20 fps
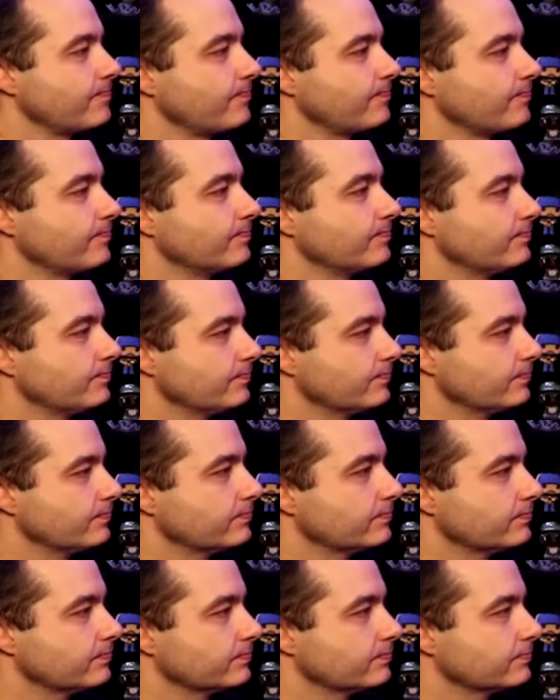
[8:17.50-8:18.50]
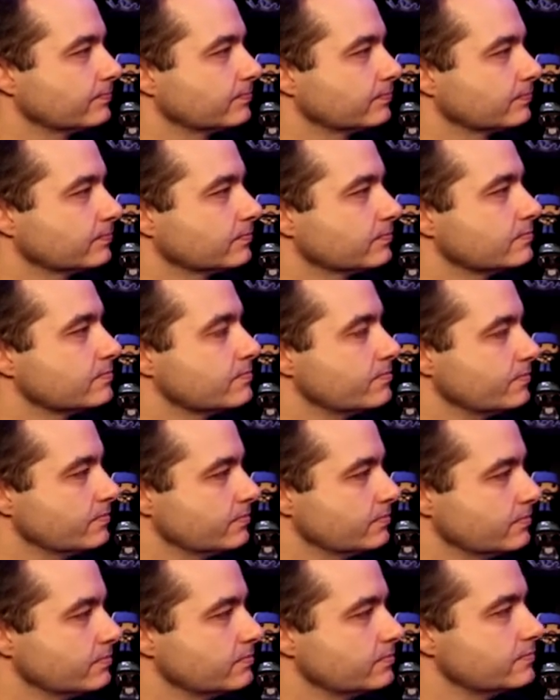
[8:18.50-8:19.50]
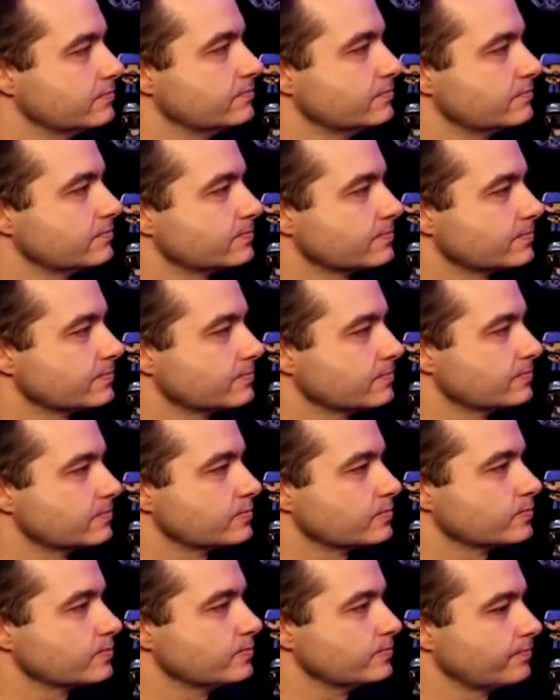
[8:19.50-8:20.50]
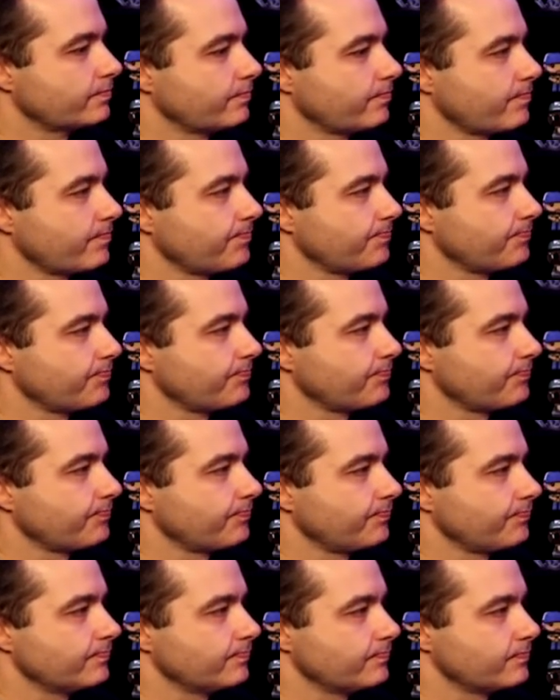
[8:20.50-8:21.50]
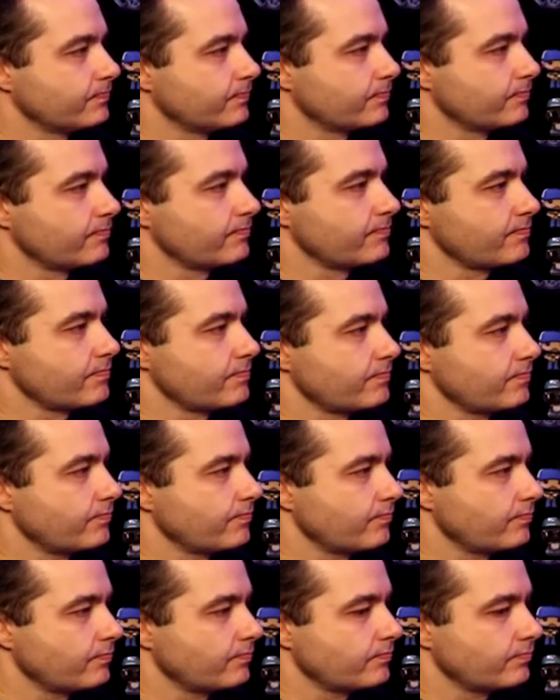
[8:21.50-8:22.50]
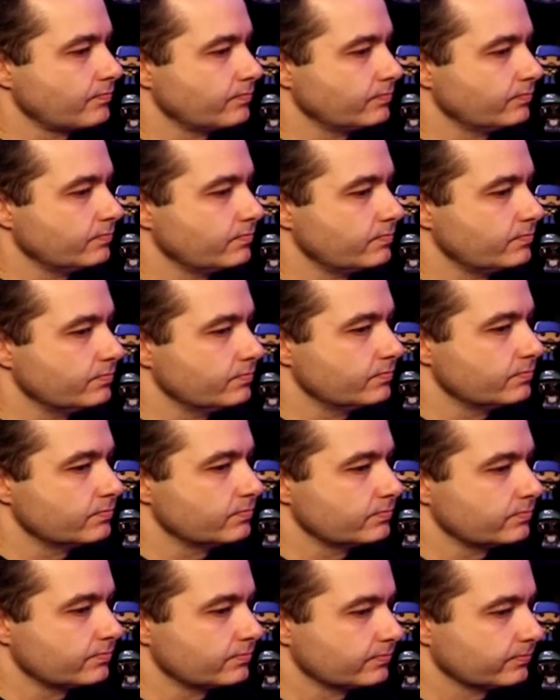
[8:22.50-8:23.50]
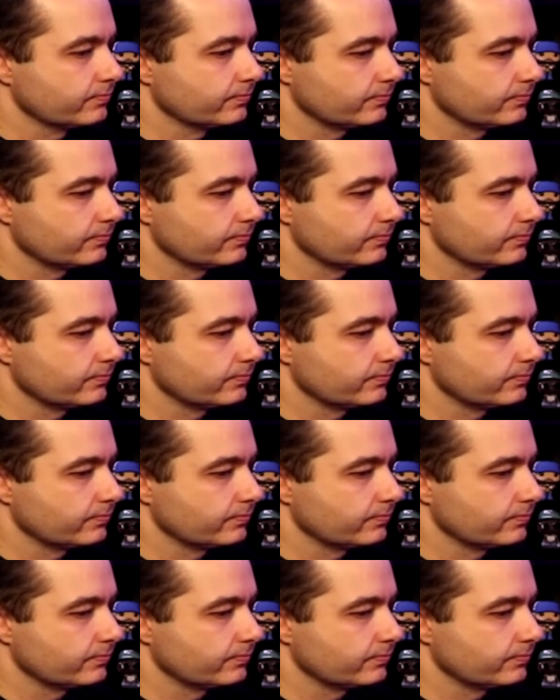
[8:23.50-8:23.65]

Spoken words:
(not speaking)